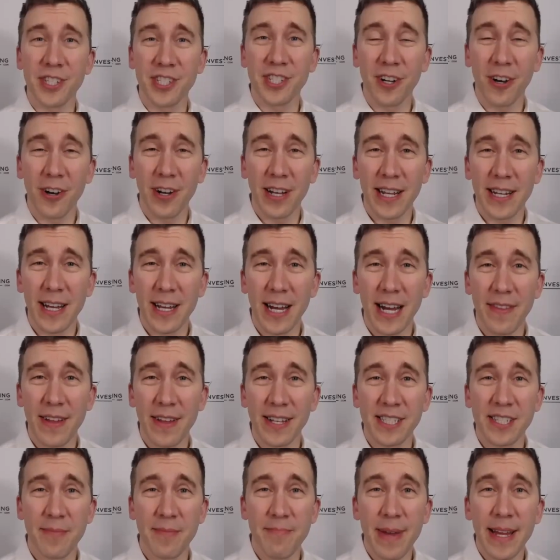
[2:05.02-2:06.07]
starting at nine,
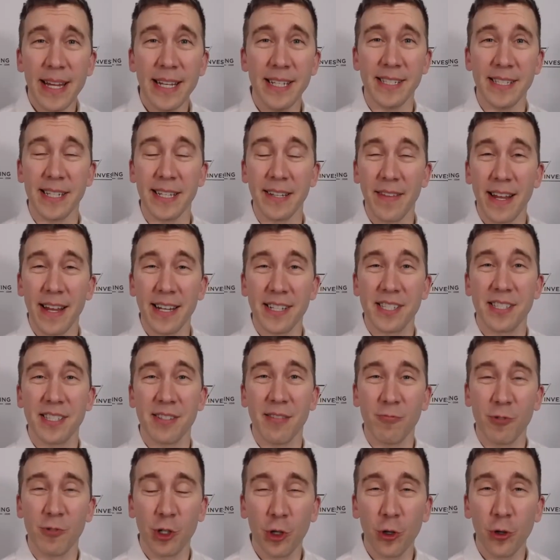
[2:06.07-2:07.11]
that's amazing. That is
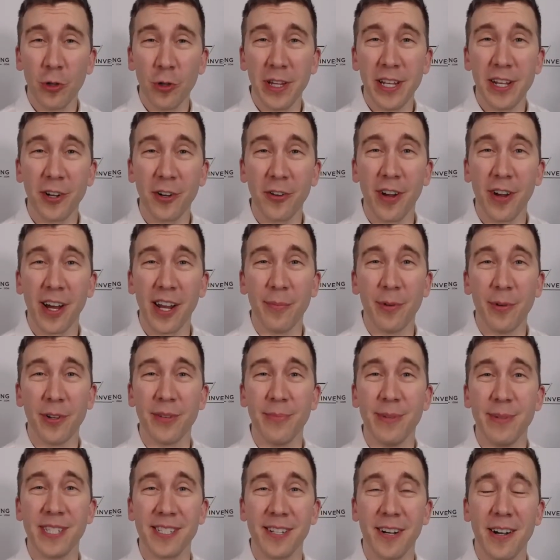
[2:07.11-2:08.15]
truly incredible to
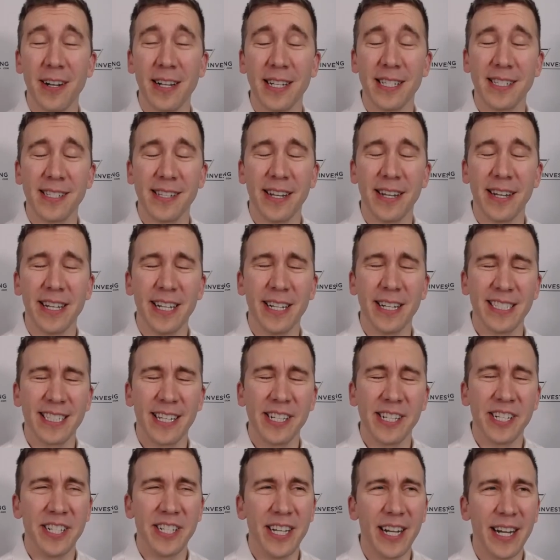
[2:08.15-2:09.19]
be starting at
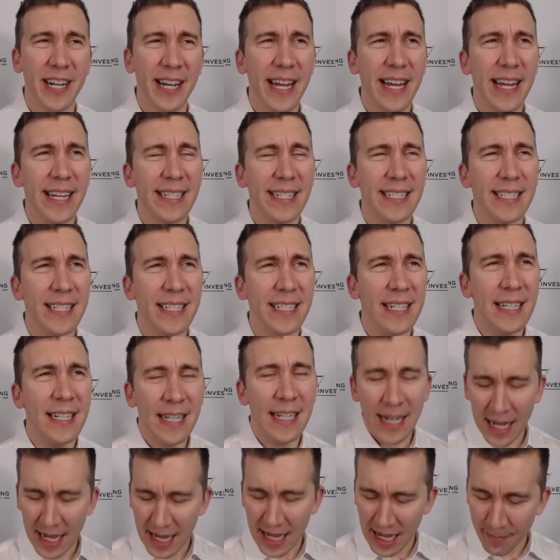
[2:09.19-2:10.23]
such a young age.
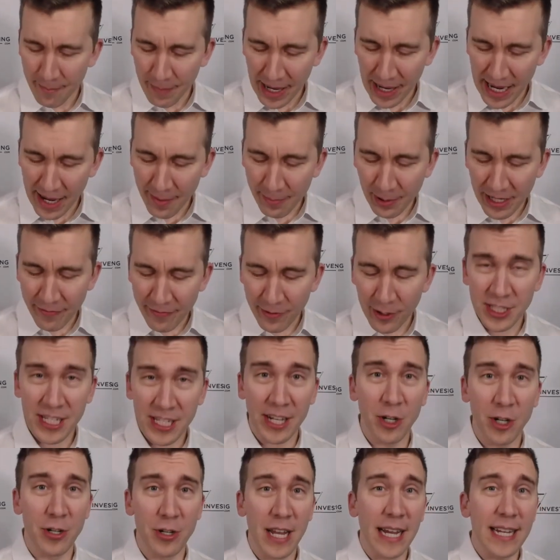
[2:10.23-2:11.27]
Uh, Maya, I believe you said
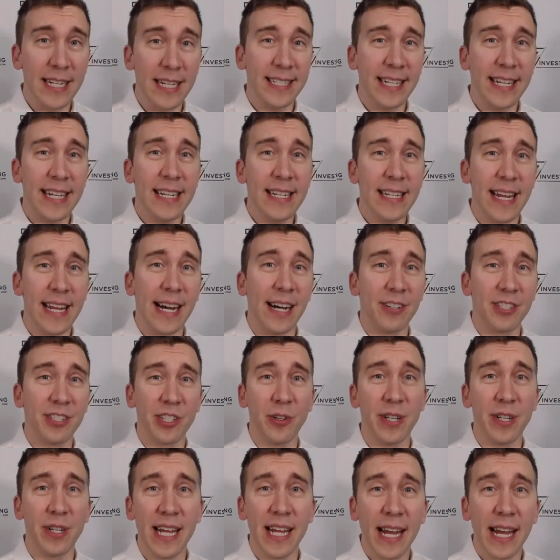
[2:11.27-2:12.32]
you're 19 now, so
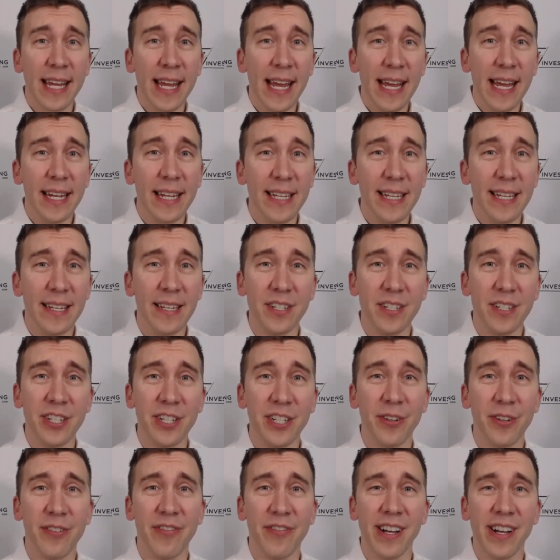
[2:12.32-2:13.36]
you're a decade into
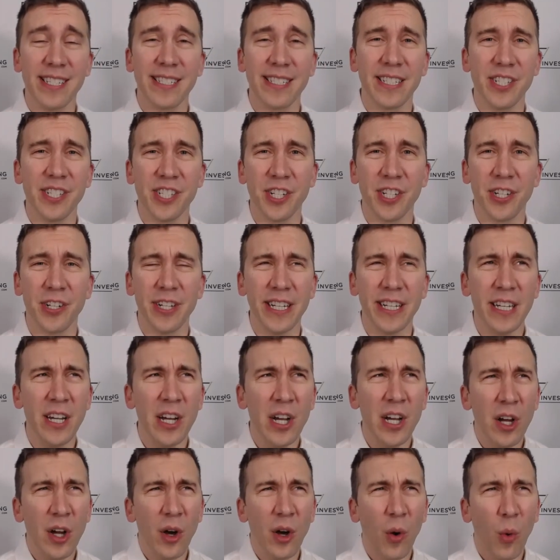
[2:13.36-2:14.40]
your investing journey.
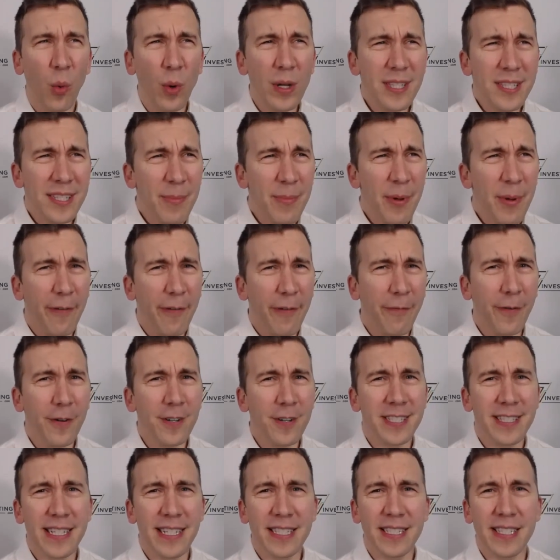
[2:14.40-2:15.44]
What's some of the
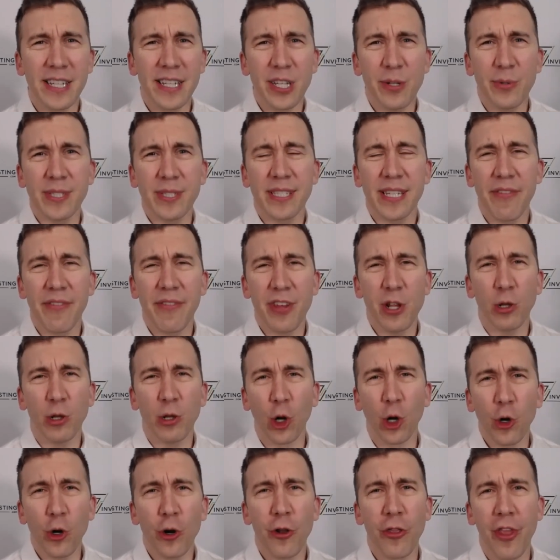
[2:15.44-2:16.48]
first things that you would say that you
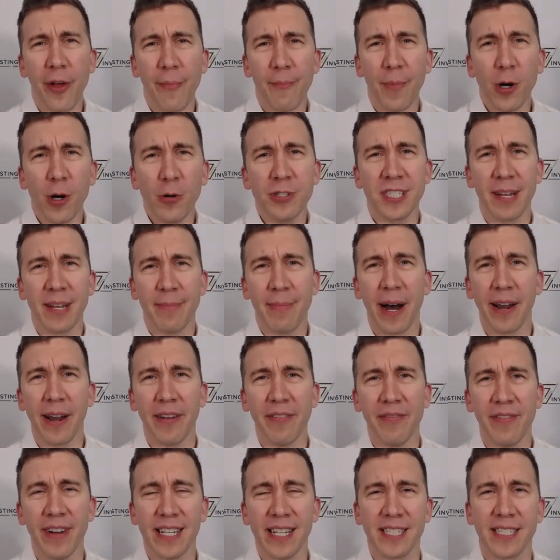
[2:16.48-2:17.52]
learned the most about
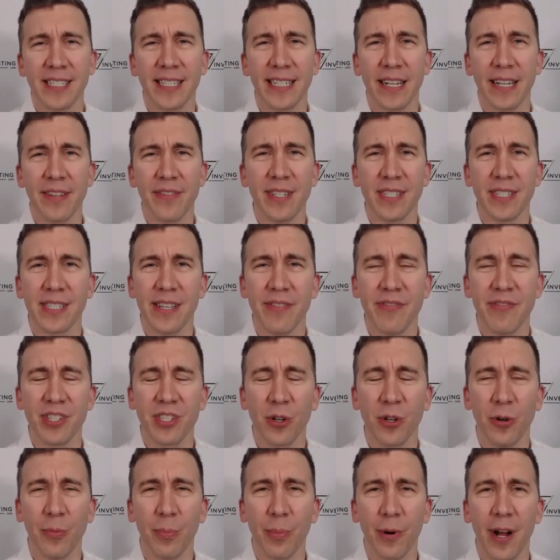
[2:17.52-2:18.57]
investing in this in this
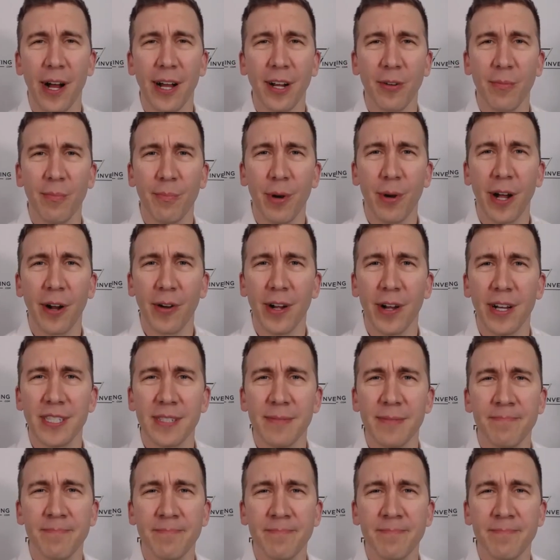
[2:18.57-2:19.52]
whole prog- progress?